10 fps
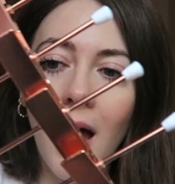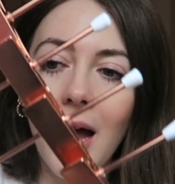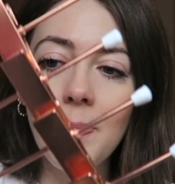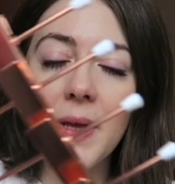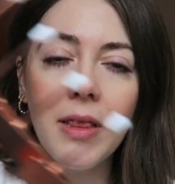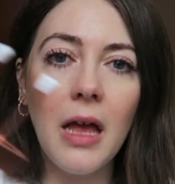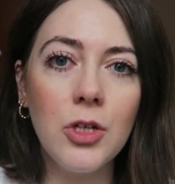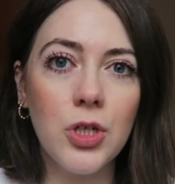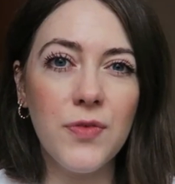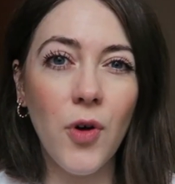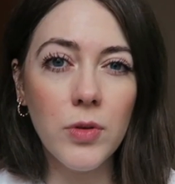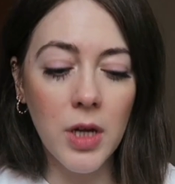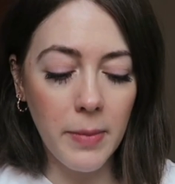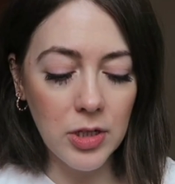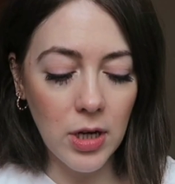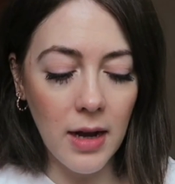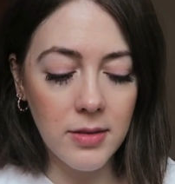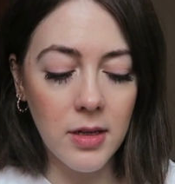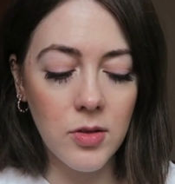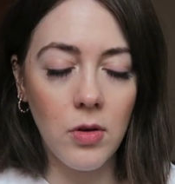I'd been like just folding up my
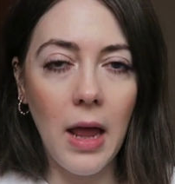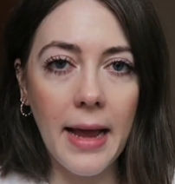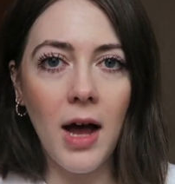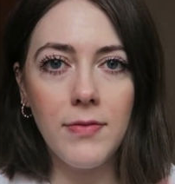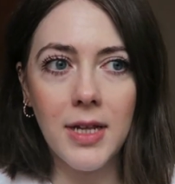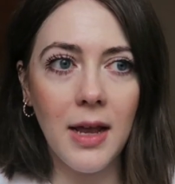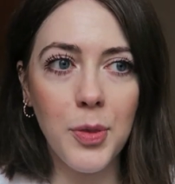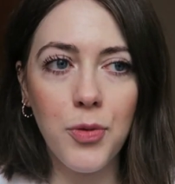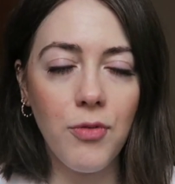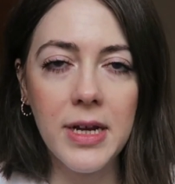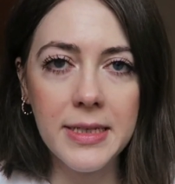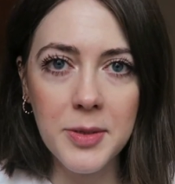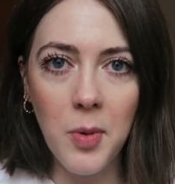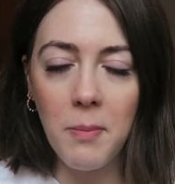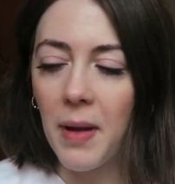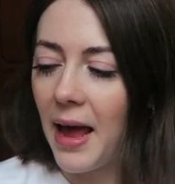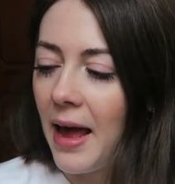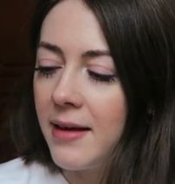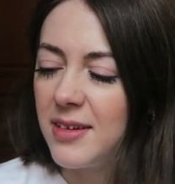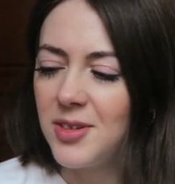trousers or like having like 3 to 1
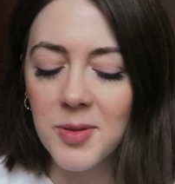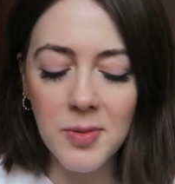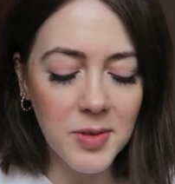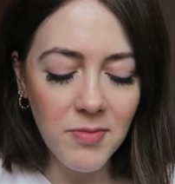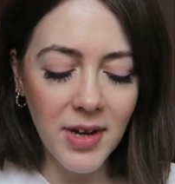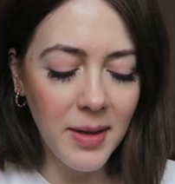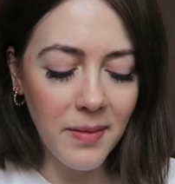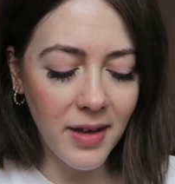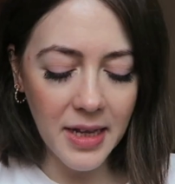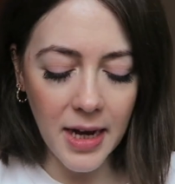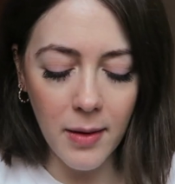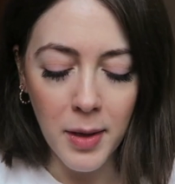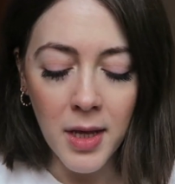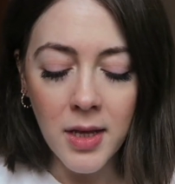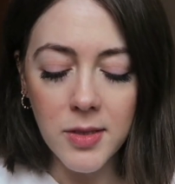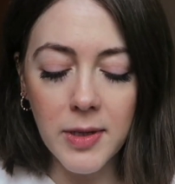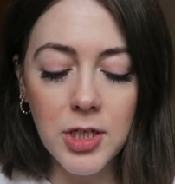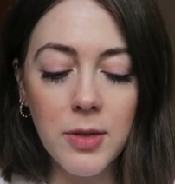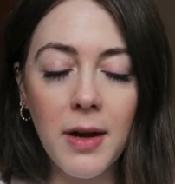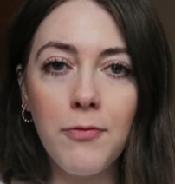pair. It wasn't really working out. So I
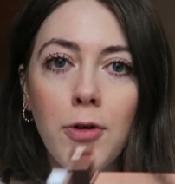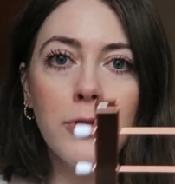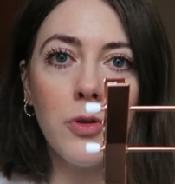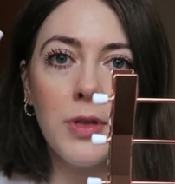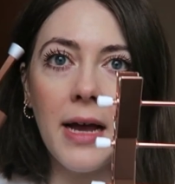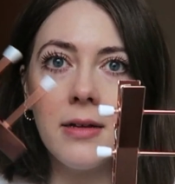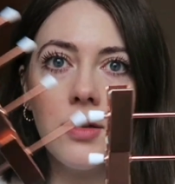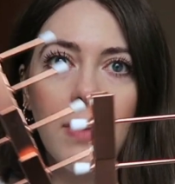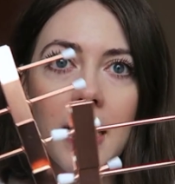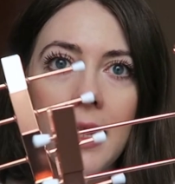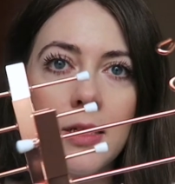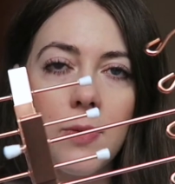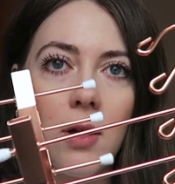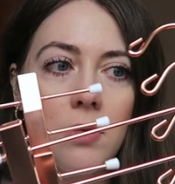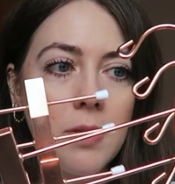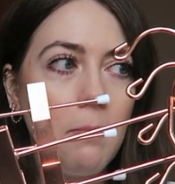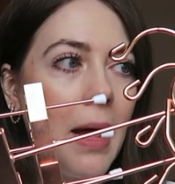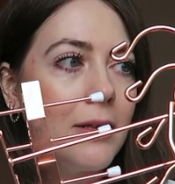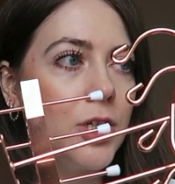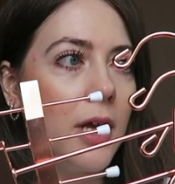do have rose gold hangers already, so I got some
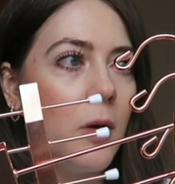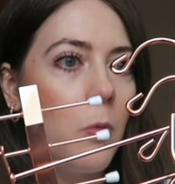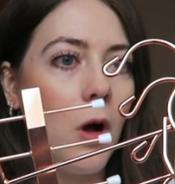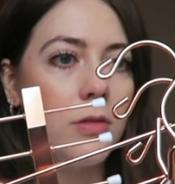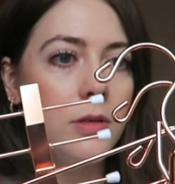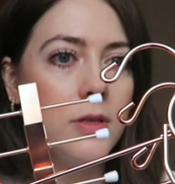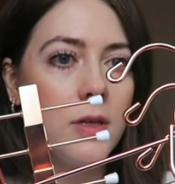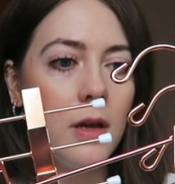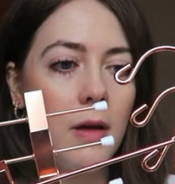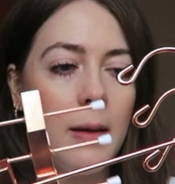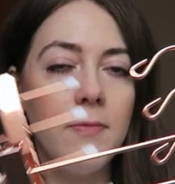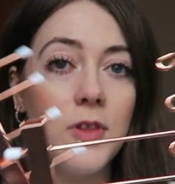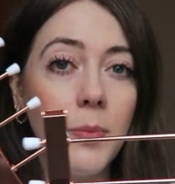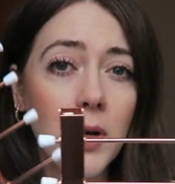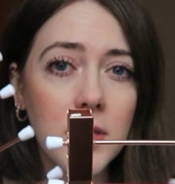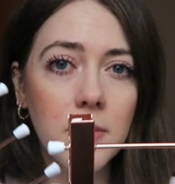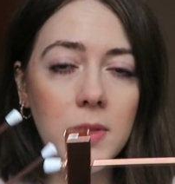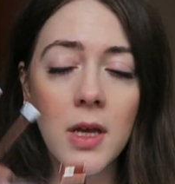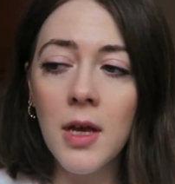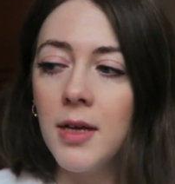matching ones for the
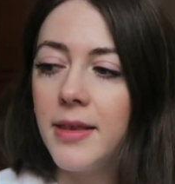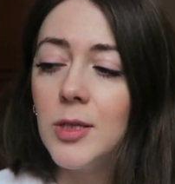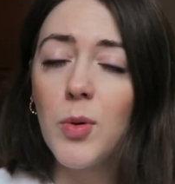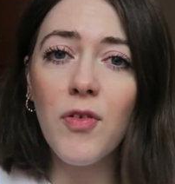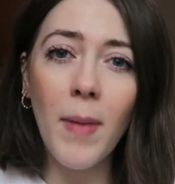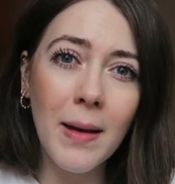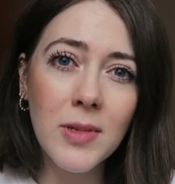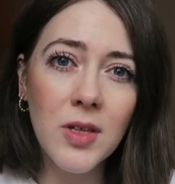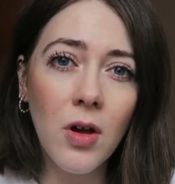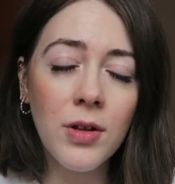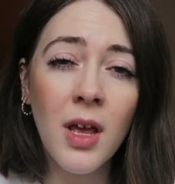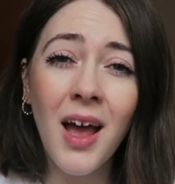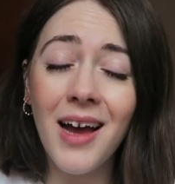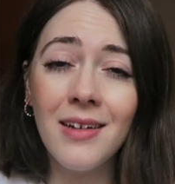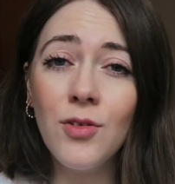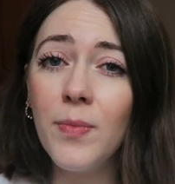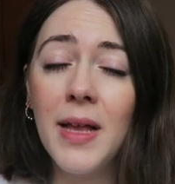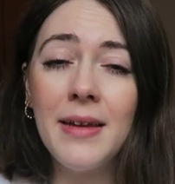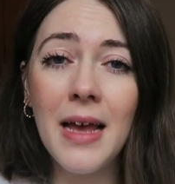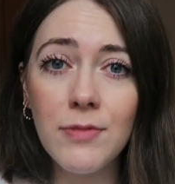bottoms. These were from Amazon, and normally
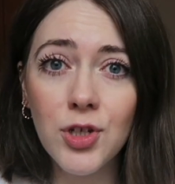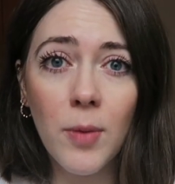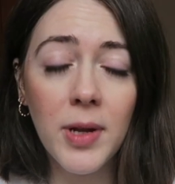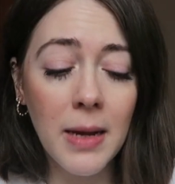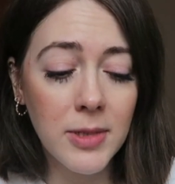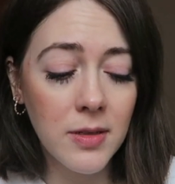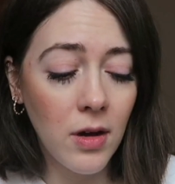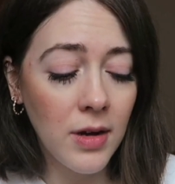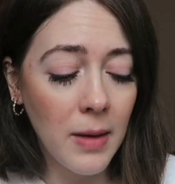I never shop on Amazon.